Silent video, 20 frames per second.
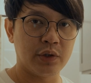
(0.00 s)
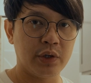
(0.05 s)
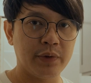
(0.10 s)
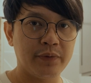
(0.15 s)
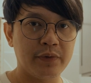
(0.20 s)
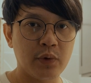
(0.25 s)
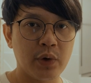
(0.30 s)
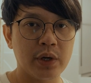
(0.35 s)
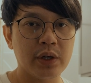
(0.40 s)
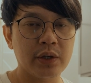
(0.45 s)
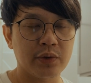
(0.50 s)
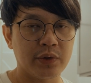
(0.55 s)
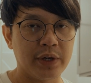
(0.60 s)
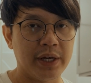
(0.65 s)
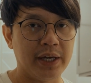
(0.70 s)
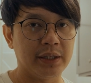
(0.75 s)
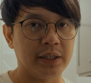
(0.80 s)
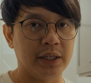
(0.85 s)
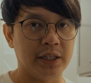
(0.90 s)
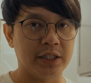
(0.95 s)
if you want to
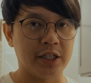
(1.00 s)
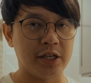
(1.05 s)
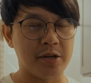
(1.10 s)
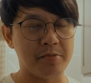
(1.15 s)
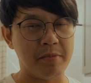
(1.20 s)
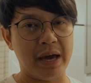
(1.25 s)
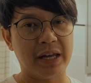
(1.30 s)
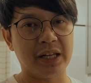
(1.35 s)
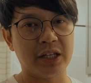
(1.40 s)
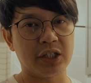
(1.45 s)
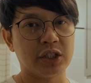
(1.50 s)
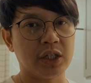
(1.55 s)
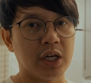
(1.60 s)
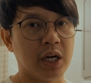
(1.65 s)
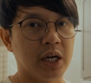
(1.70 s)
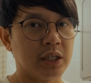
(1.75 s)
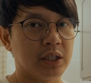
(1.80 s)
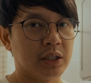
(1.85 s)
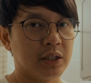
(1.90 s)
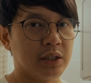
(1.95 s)
create a cinematic
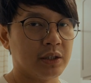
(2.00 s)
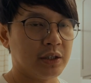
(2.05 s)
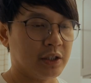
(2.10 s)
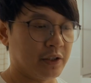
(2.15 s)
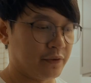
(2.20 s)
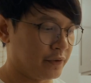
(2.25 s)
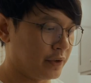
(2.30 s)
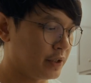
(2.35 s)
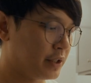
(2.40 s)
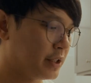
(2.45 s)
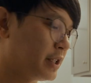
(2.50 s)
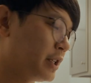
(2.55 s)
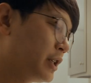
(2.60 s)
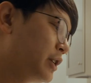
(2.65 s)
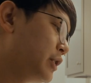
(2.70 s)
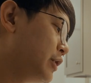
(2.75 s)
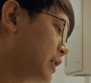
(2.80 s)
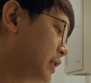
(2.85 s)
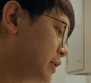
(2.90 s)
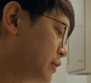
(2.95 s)
shot, the first thing
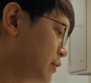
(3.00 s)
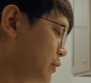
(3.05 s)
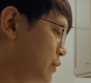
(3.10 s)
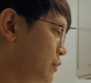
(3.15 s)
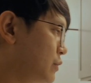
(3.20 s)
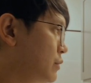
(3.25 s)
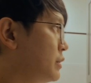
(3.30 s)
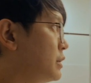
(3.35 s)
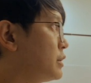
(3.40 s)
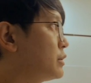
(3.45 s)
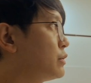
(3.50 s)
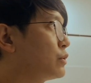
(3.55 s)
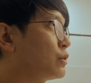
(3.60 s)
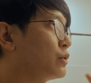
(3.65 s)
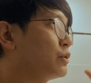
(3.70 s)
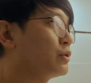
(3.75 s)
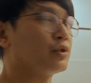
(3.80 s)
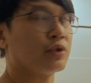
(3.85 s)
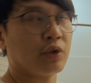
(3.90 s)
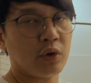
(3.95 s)
you need to do is to
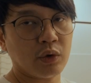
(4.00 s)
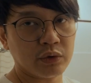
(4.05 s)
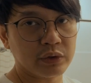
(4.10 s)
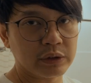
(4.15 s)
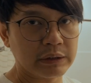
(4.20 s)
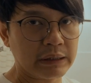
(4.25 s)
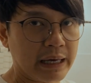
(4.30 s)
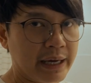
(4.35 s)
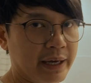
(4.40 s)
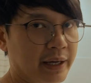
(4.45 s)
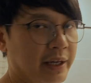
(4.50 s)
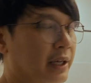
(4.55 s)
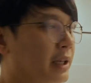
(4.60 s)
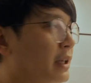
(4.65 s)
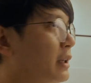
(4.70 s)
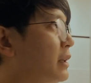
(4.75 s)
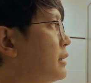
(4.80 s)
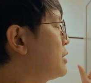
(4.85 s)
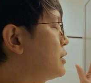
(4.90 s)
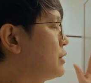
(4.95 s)
control the
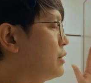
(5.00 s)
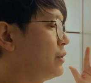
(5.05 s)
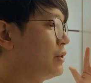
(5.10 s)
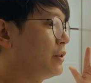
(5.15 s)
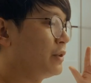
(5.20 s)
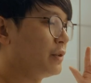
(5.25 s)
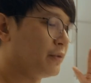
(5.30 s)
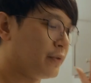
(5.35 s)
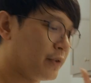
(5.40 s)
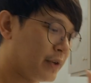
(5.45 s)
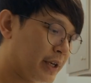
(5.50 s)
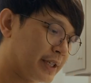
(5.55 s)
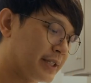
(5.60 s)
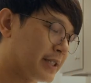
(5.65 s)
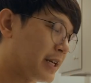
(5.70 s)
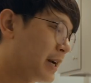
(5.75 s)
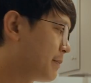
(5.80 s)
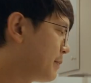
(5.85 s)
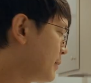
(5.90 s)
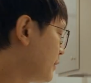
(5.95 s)
lighting. So for
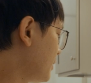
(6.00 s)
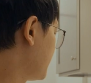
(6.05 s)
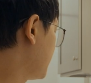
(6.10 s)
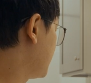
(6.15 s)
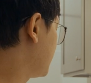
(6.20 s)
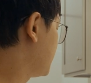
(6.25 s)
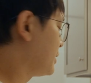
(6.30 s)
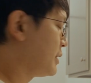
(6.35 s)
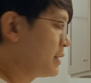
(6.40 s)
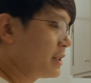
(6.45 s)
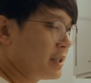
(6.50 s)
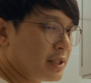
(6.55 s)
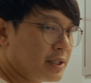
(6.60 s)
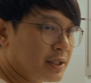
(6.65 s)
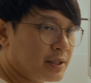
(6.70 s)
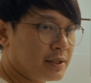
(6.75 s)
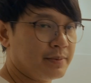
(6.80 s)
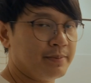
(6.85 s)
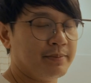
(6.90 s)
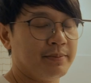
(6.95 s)
example, in
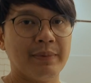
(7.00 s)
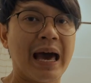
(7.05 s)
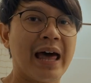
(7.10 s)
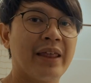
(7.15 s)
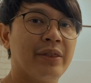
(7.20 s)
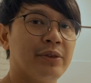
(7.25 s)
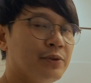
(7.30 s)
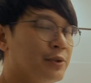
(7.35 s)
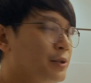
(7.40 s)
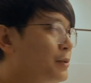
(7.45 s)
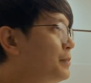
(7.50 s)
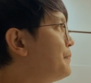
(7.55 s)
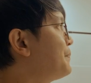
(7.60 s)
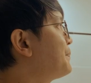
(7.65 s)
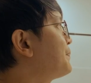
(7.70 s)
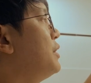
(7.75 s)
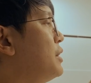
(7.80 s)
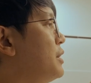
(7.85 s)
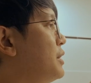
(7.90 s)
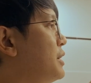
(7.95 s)
this bathroom,
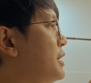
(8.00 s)
there